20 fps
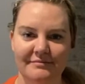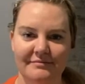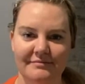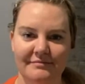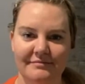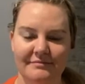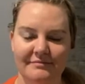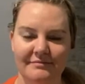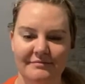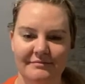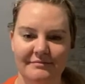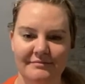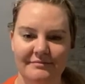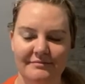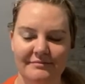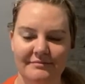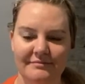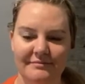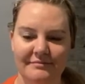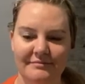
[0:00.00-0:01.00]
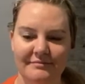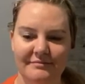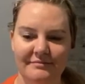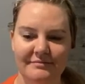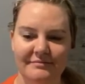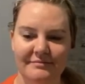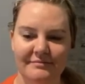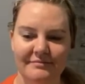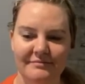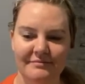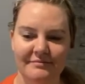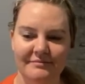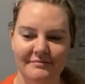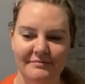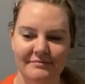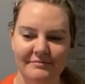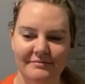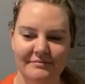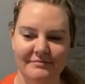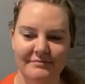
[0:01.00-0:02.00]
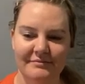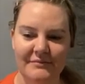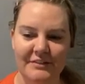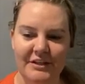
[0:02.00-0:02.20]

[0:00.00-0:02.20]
Nothing is said.